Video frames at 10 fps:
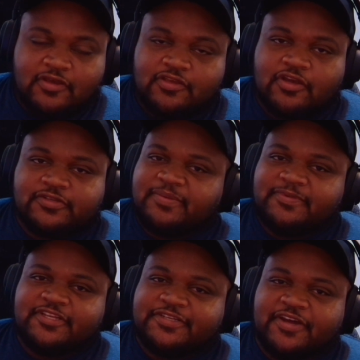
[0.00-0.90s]
Yo, some of
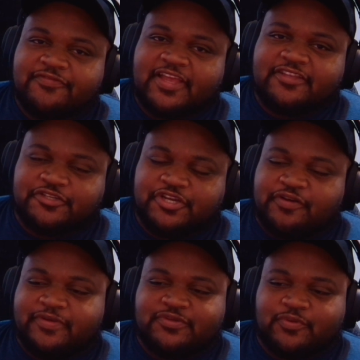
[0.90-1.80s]
the stuff that the
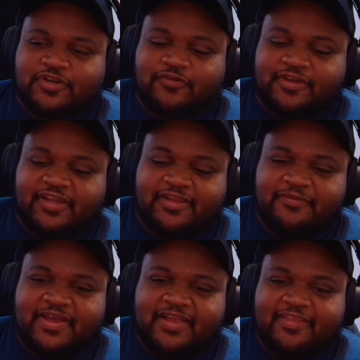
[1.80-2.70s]
Germans were creating
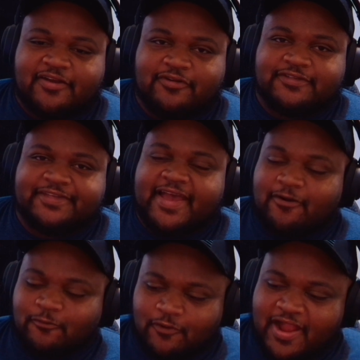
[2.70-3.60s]
back then
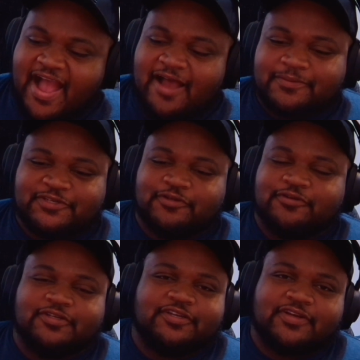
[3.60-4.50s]
were
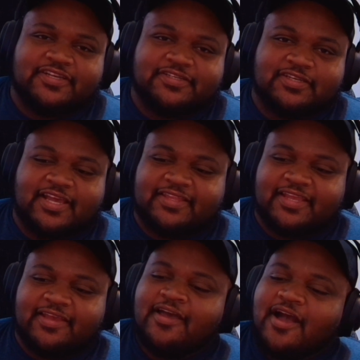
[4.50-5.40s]
absolutely crazy. Like
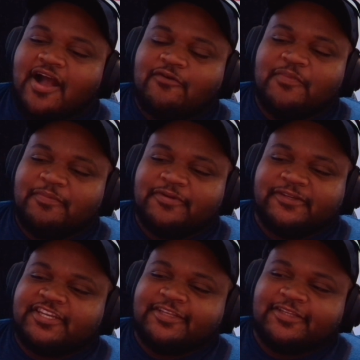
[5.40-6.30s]
I remember
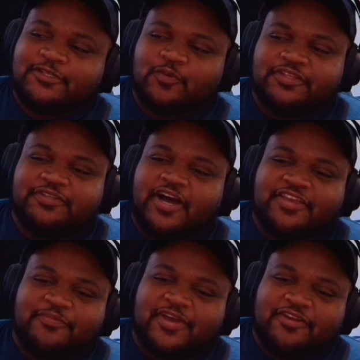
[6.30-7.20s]
seeing this one
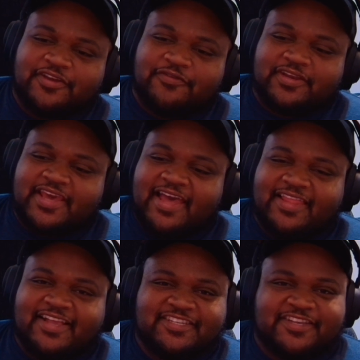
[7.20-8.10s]
documentary where they had
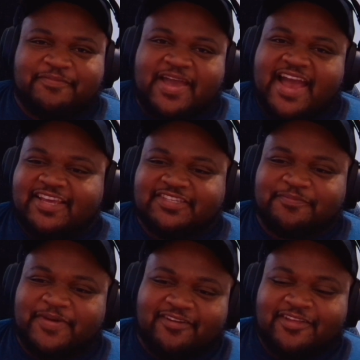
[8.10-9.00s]
like schematics
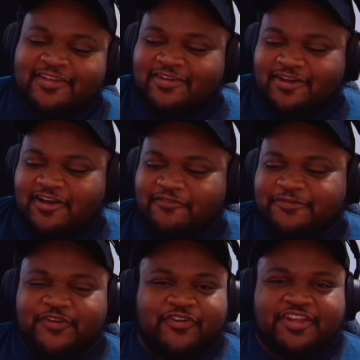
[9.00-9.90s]
of
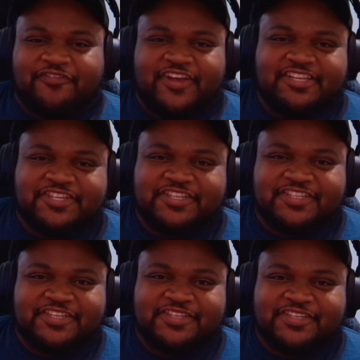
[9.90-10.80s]
different
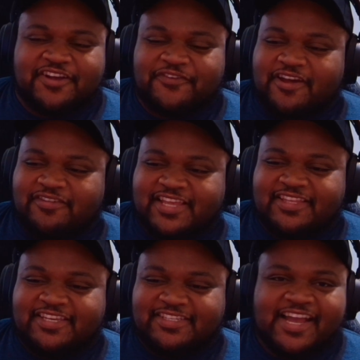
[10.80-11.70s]
inventions and stuff, and I was like,
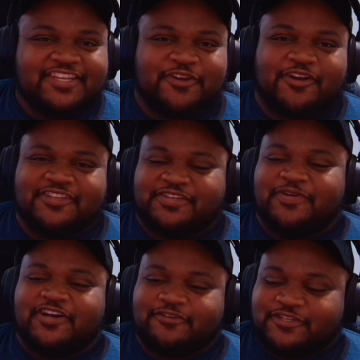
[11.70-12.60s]
these guys are on some
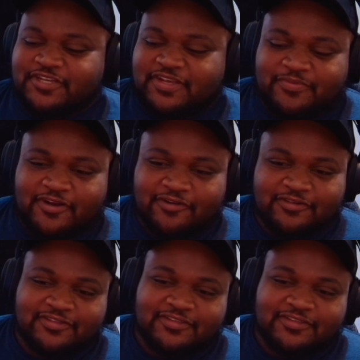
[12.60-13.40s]
other shit, bro.